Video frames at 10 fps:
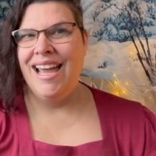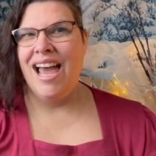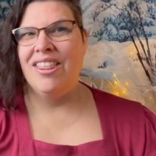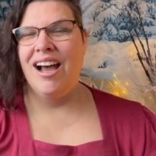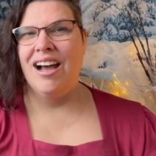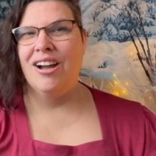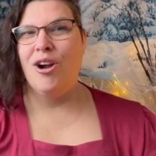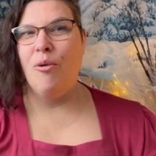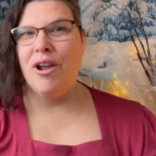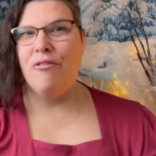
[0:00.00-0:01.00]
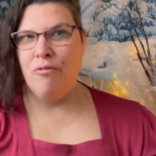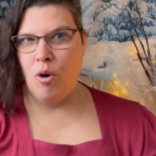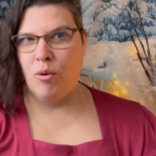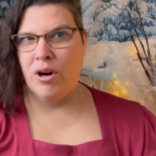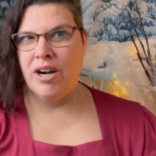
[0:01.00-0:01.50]
Uh, going
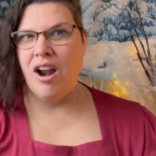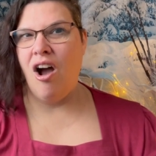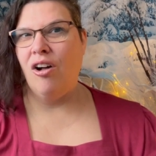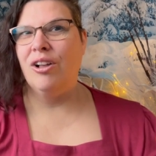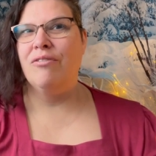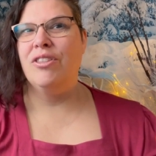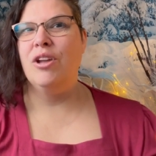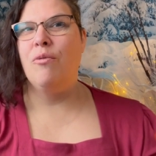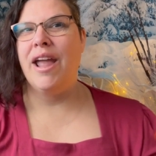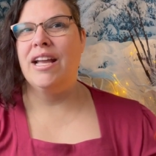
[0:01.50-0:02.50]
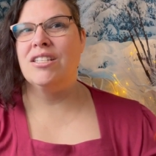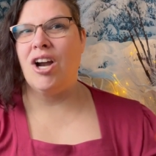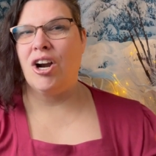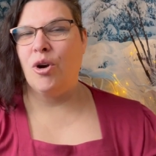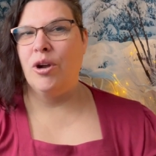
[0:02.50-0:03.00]
forward, all of the weigh-ins
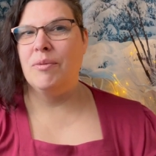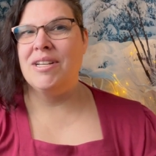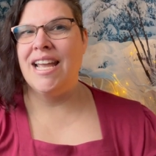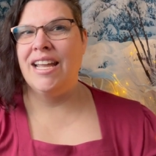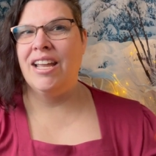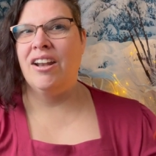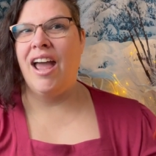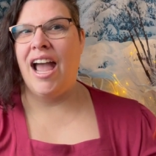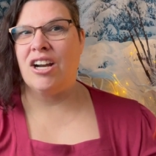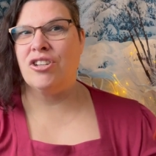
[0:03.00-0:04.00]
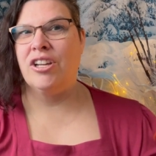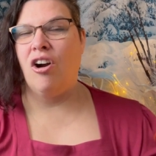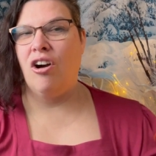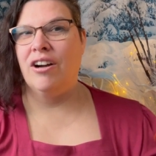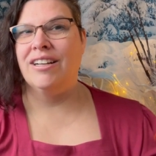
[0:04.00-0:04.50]
are going to be taken actually
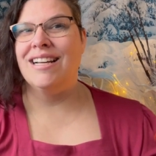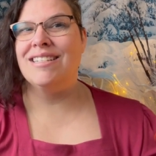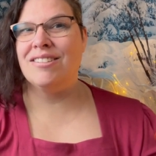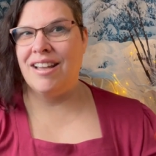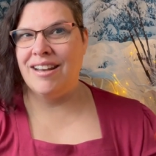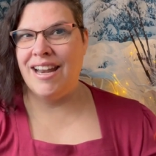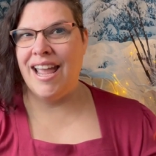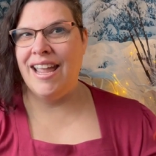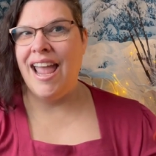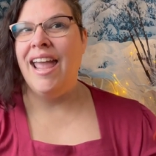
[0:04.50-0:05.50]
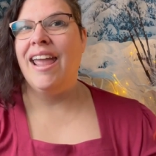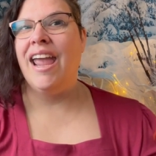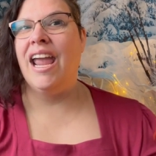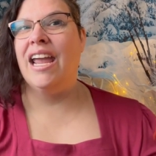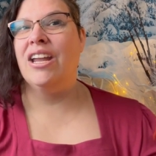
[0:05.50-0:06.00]
on Sunday
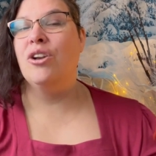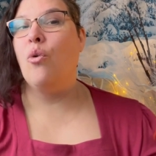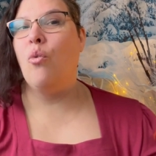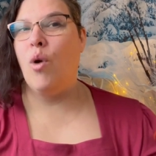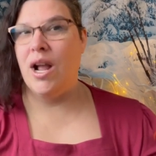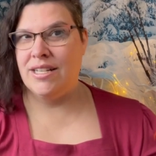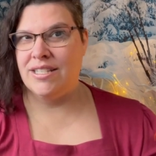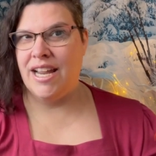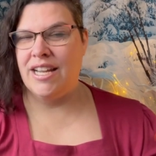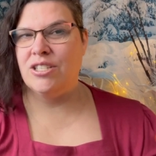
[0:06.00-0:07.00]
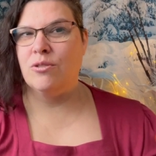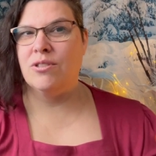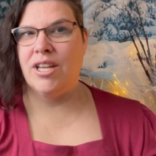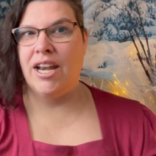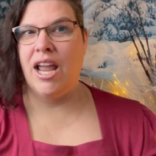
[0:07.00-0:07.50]
and Wednesday. So
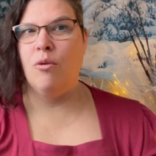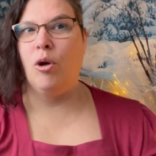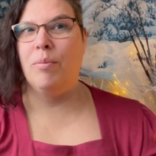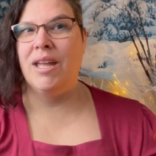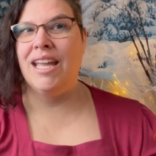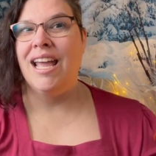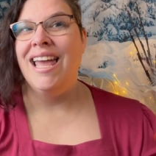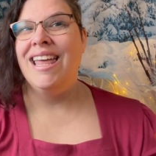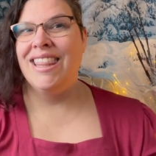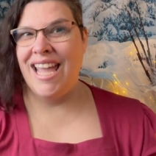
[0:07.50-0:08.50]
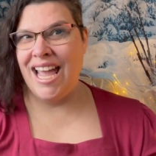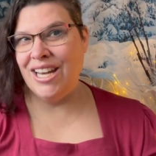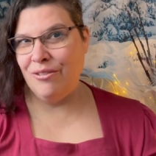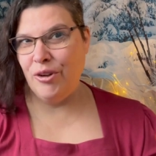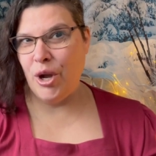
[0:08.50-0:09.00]
Sunday will be the
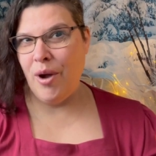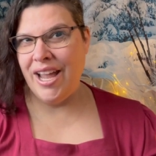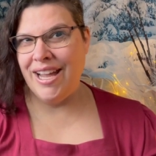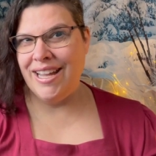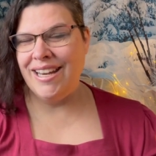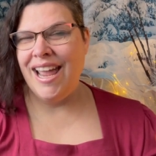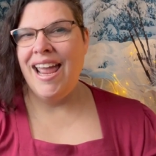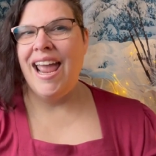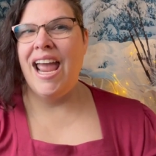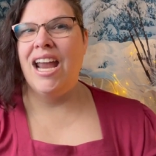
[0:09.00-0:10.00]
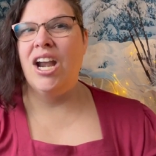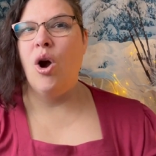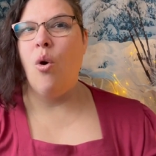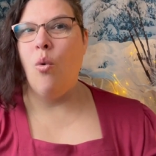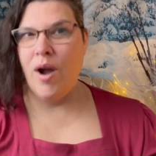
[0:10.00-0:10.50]
end of week weigh in and
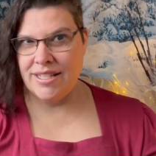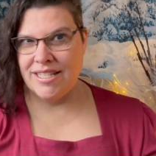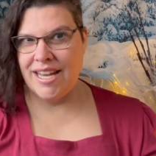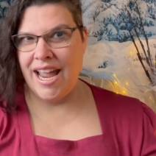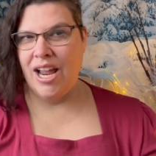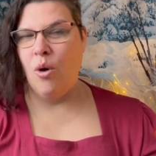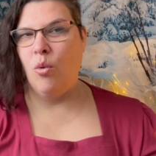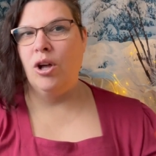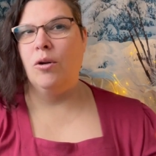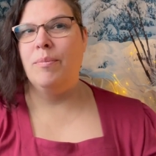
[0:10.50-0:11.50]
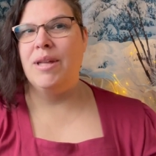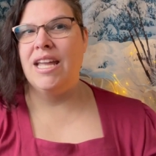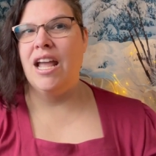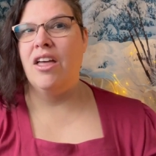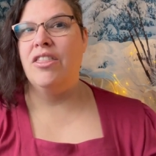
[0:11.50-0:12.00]
Wednesday will
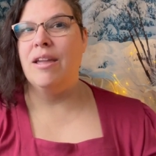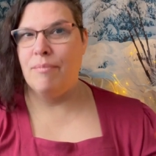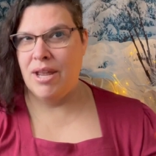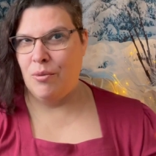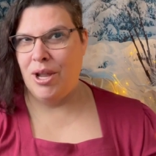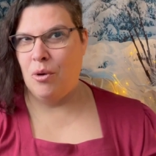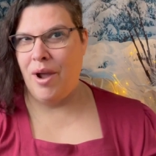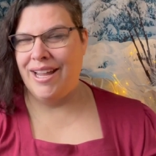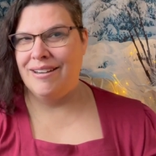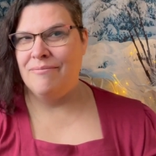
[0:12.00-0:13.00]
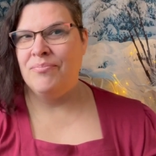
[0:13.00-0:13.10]
be the midweek weigh in.